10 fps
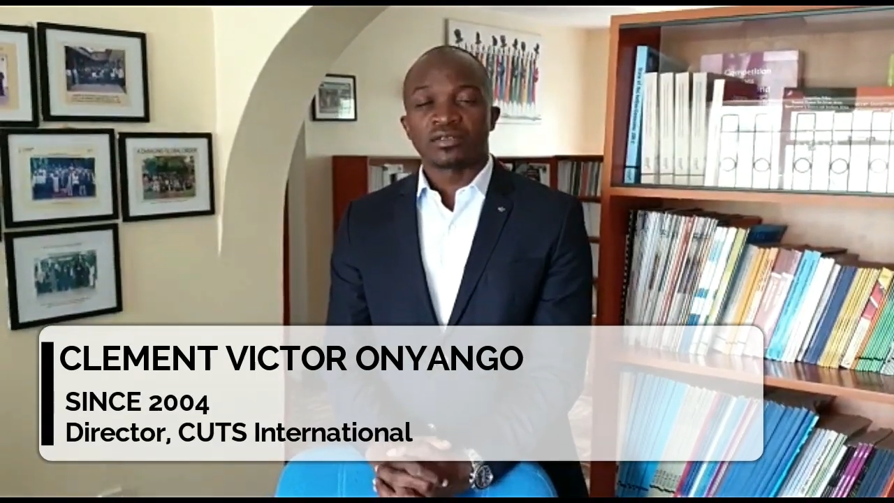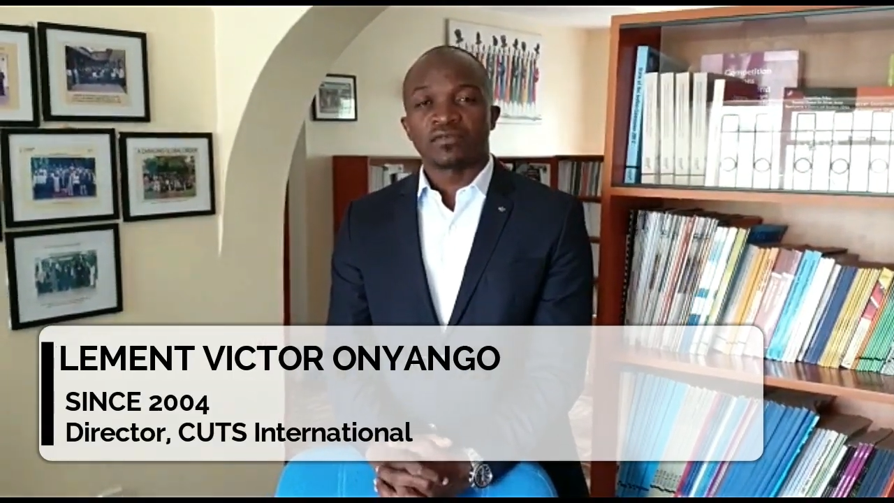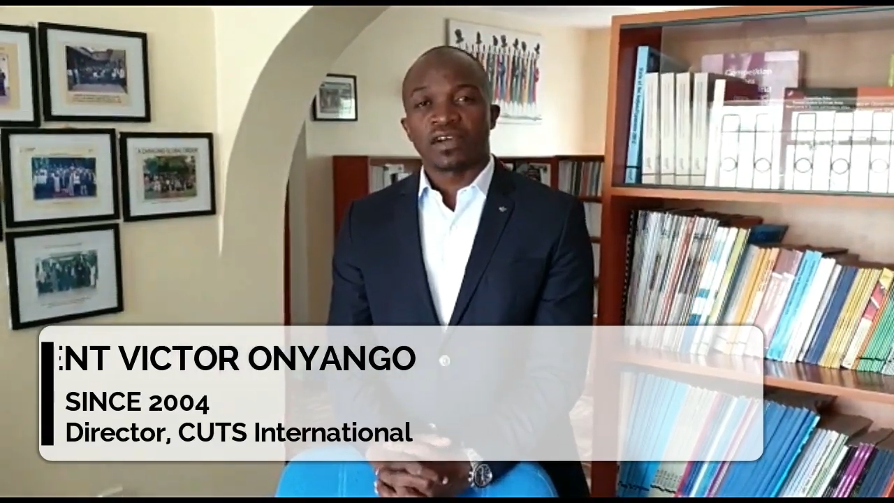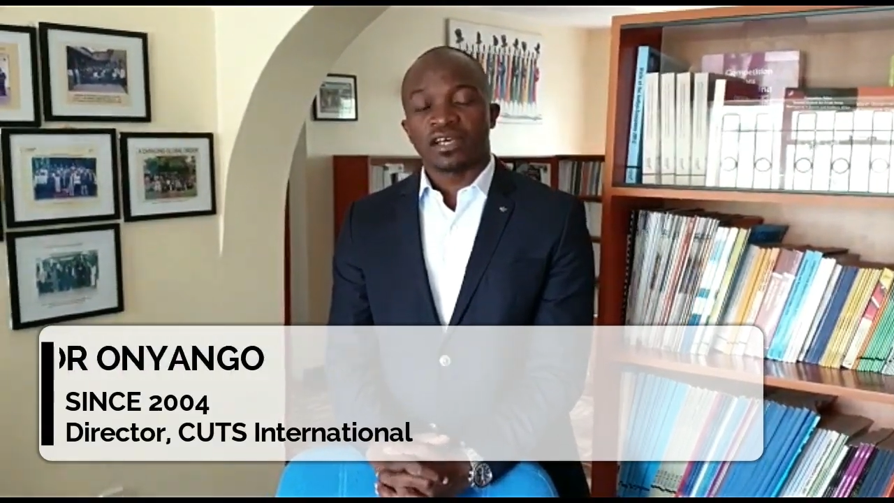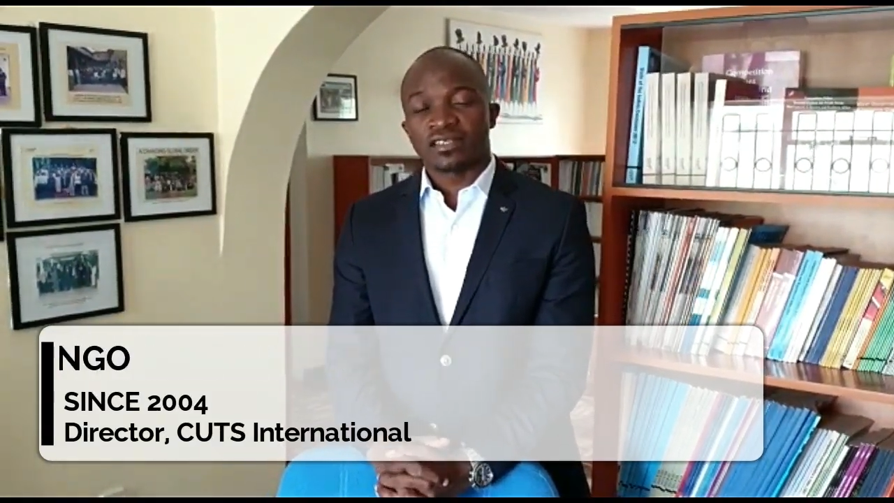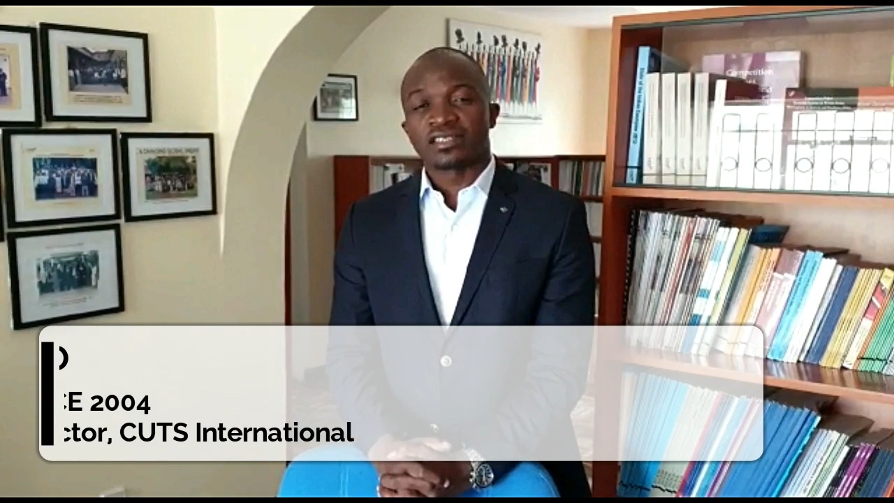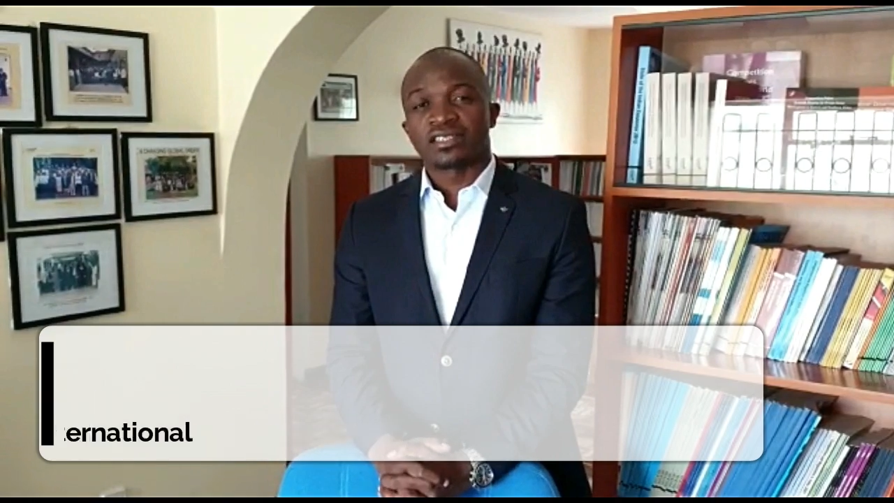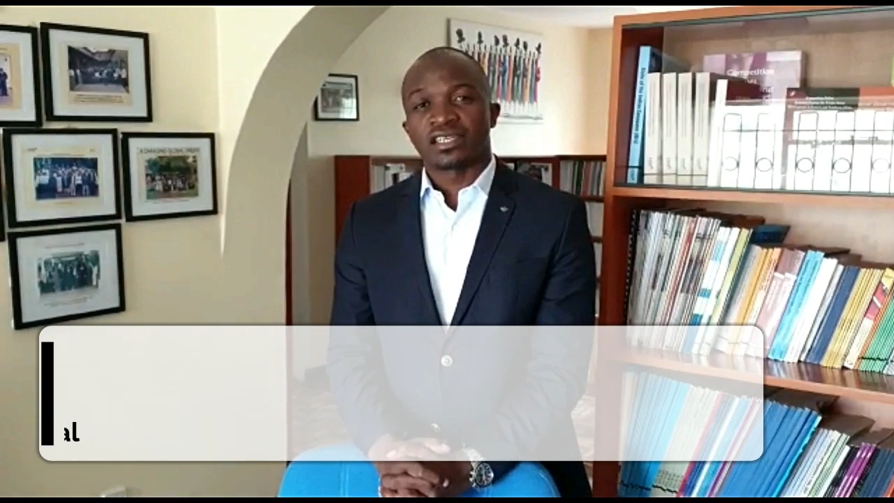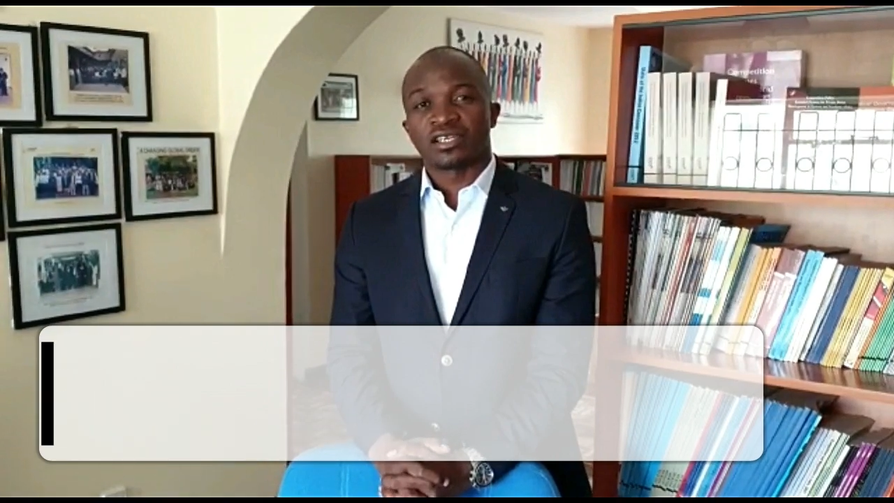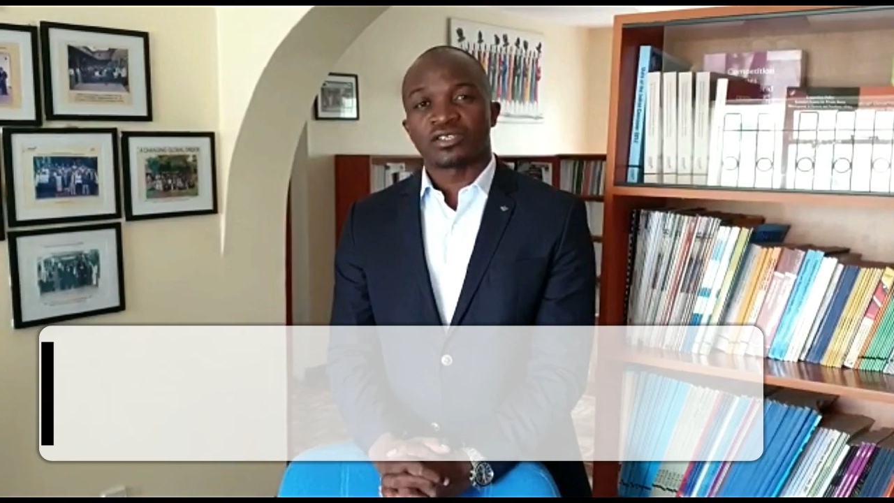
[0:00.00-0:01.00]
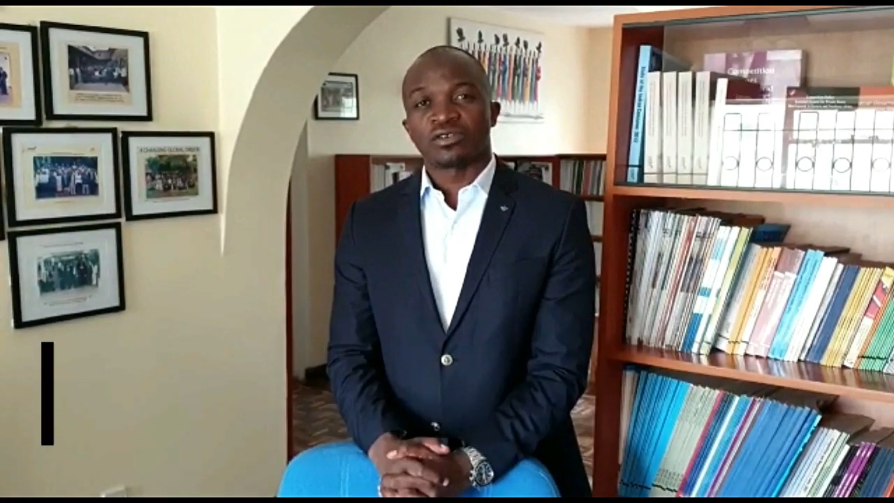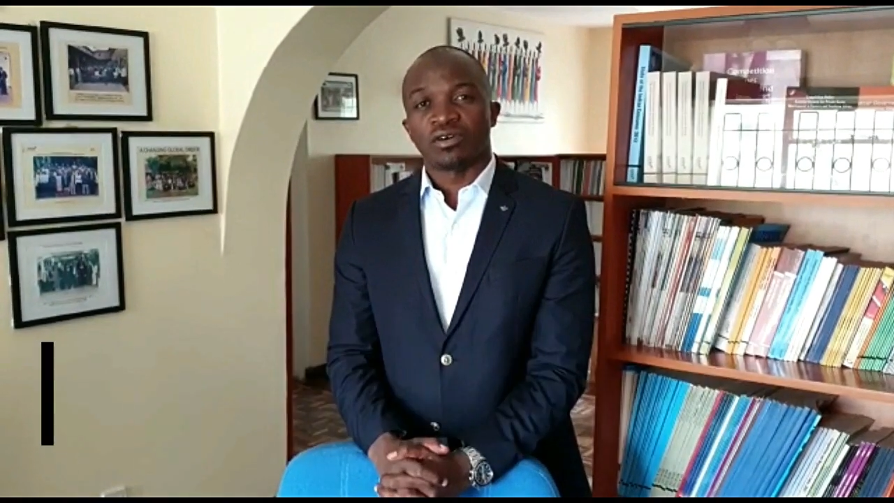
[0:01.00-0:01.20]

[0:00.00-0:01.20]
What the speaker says: of CATS International